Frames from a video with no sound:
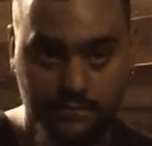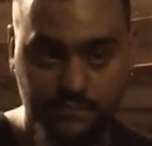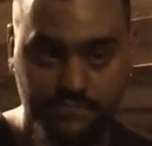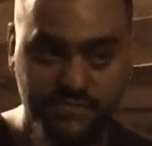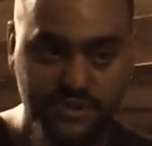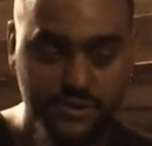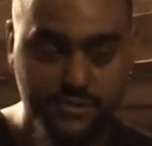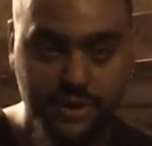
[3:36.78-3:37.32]

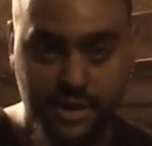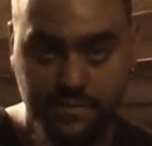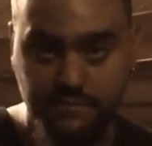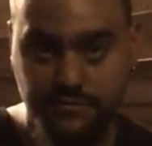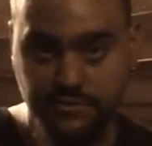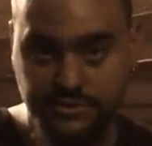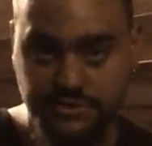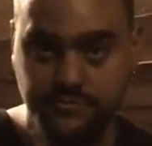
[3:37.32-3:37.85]
video game
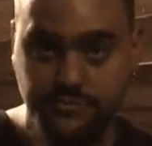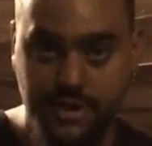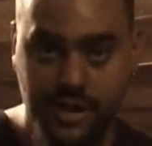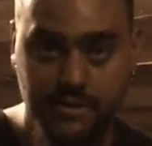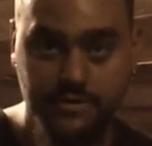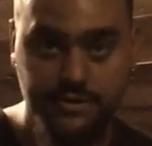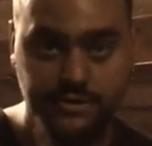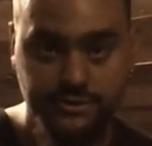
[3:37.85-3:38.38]
versus
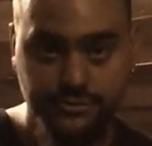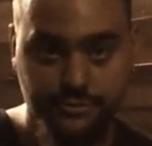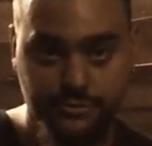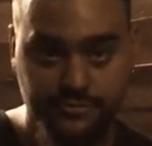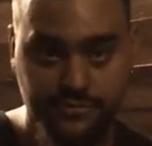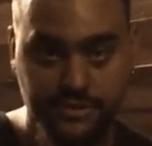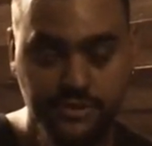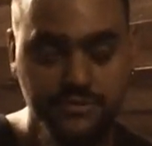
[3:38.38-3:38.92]
reality sort
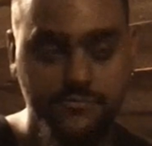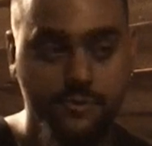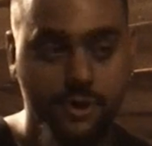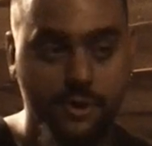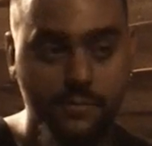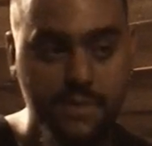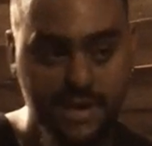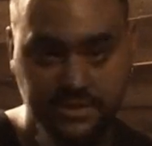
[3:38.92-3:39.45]
of things where
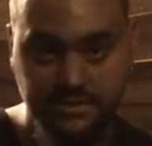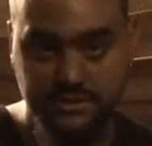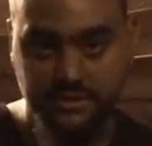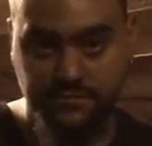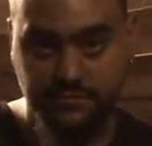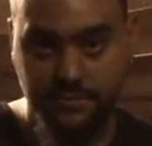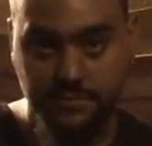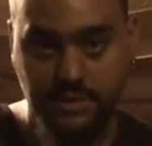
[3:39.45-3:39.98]
I'll make
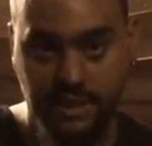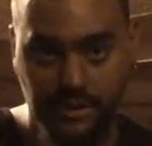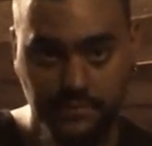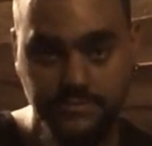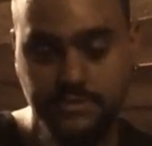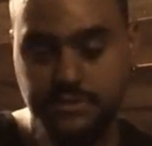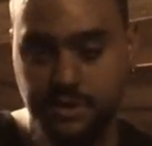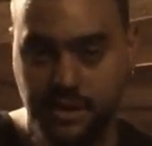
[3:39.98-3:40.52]
stuff from the
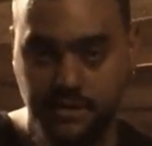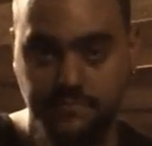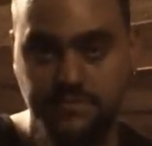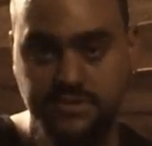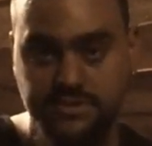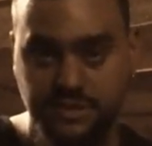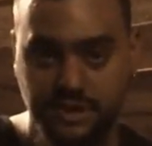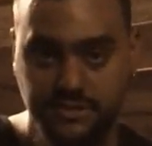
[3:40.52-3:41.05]
games and kind of
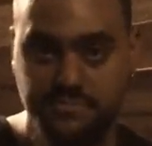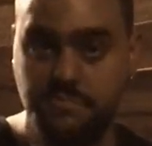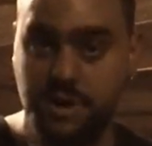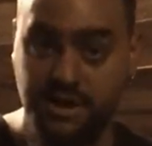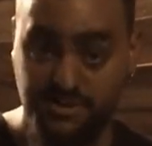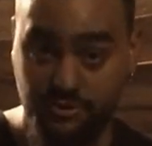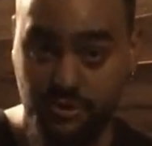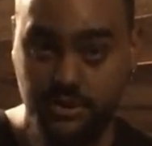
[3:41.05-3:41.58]
discuss
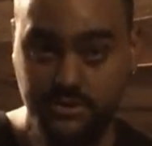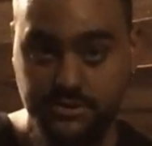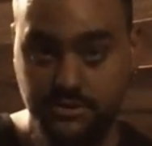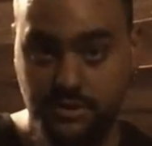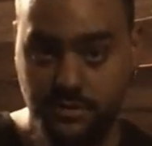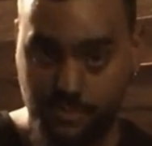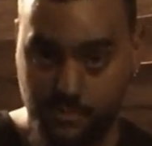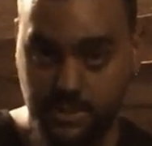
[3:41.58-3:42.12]
my thoughts
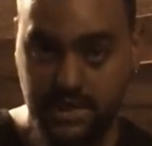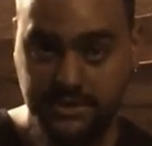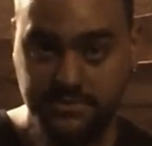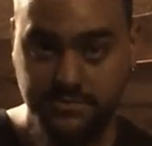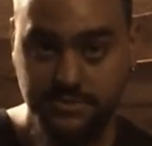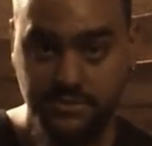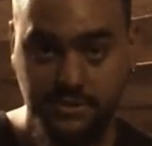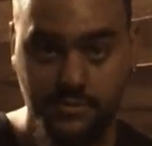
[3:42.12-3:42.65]
on the
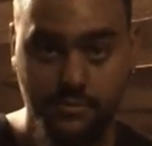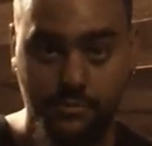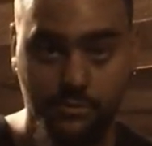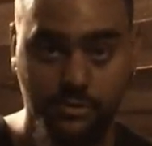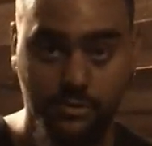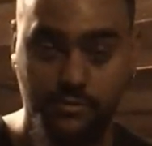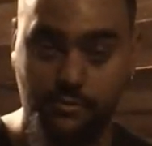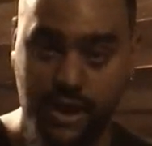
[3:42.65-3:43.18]
blacksmithing
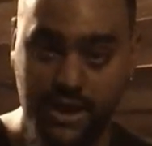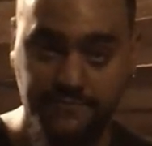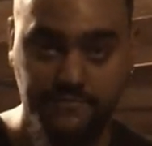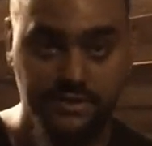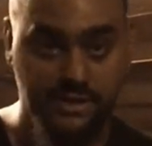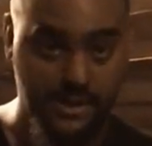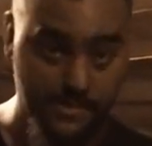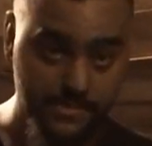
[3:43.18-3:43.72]
or
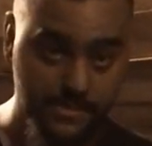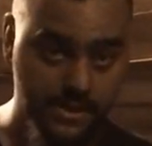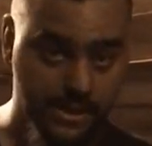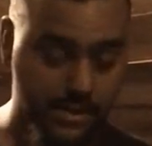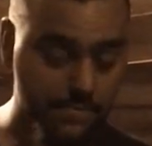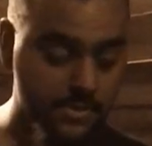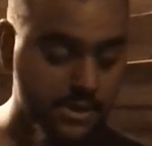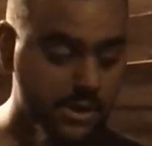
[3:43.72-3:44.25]
crafting in the
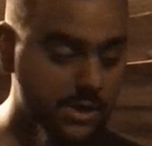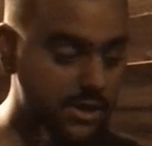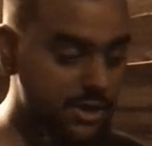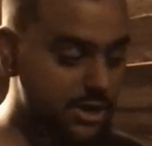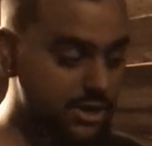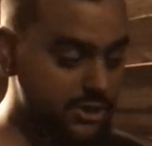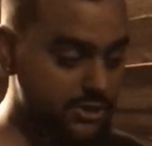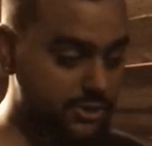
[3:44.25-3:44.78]
game.
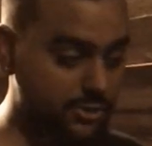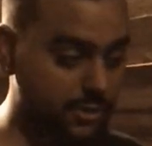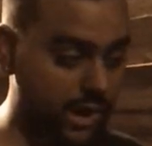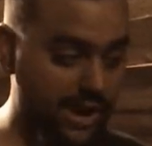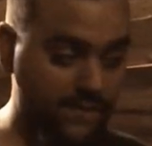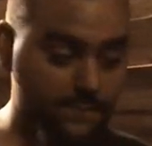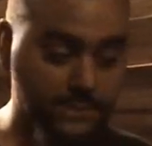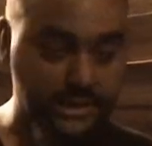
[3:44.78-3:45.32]
So
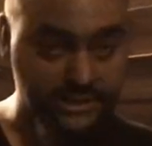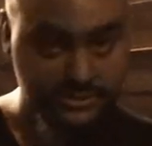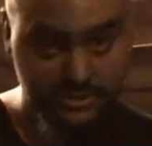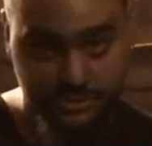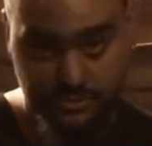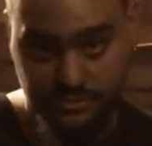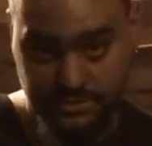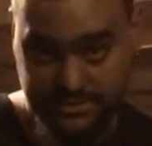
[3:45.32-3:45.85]
I have plans
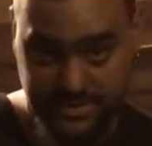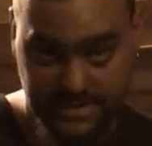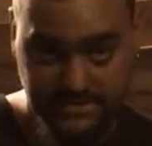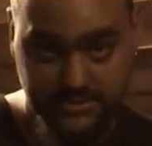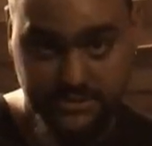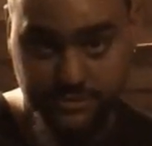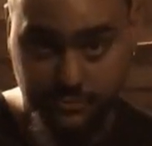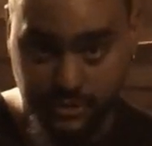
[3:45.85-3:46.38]
to do an
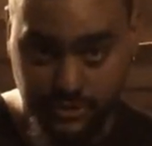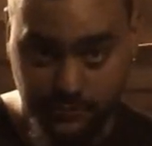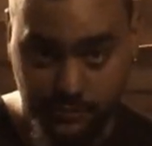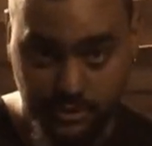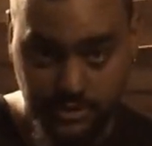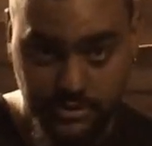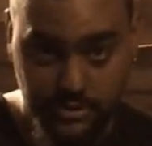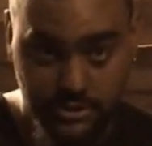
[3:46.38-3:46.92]
Assassin's Creed
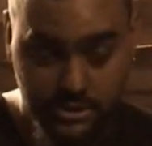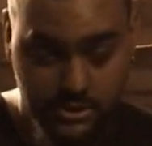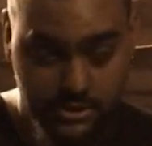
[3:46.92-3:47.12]
one,